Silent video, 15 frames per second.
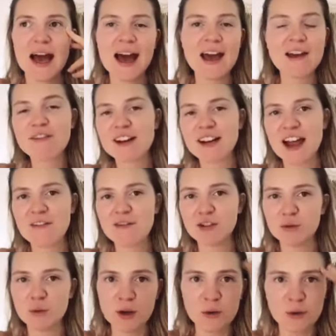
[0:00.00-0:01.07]
at every
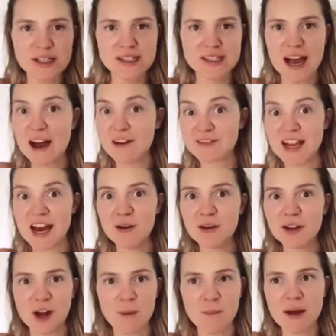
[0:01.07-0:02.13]
level, we always have doubt
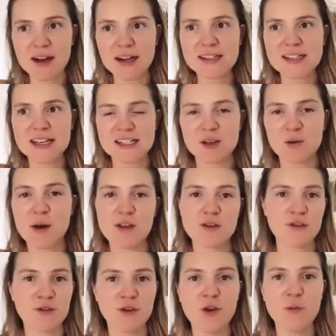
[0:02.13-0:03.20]
in our minds as to
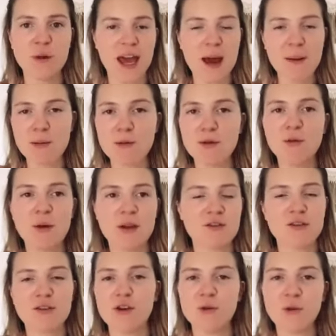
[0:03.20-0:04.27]
whether or not we're capable,
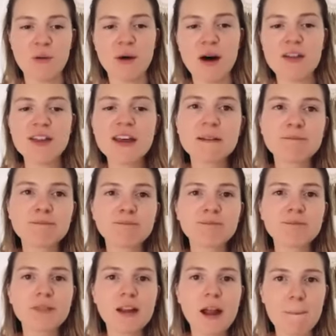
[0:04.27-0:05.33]
whether or not we're worthy.
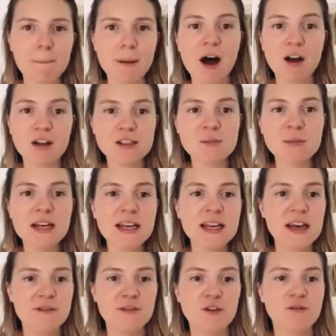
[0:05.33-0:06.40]
But
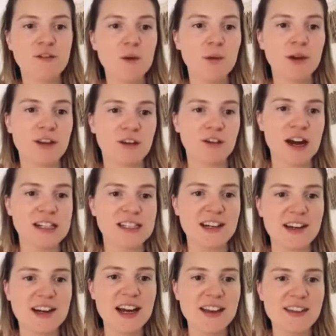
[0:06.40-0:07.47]
ultimately, if you fit one of the
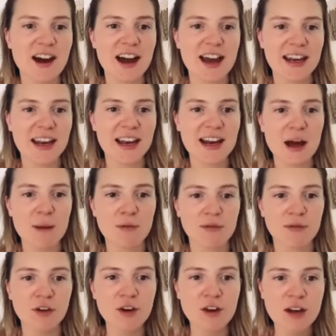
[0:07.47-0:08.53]
criteria that I had laid out
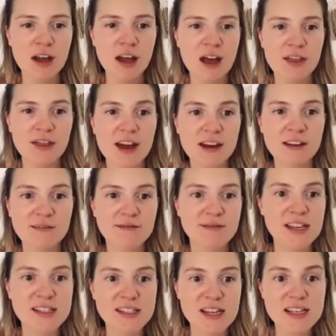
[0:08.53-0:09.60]
before, then
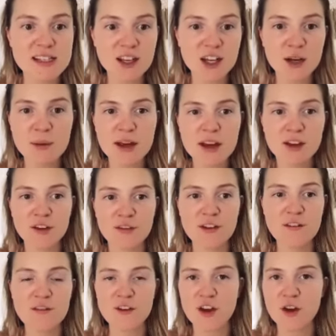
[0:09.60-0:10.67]
this is going to be a good
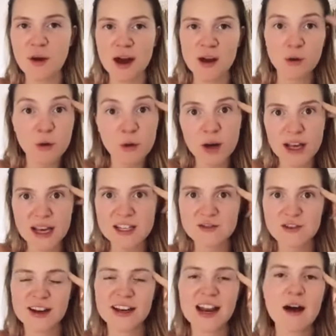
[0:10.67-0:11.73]
fit for you. And all it
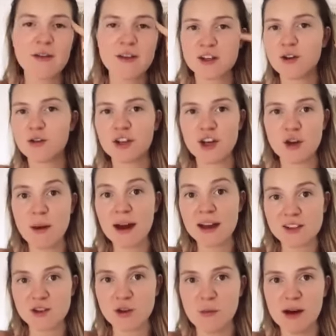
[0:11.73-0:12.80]
is right now that's holding you
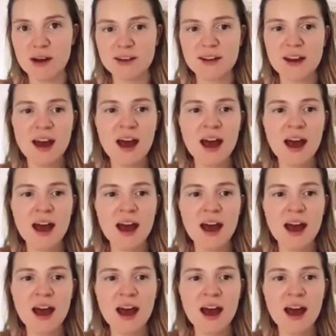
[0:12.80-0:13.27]
back is your mind.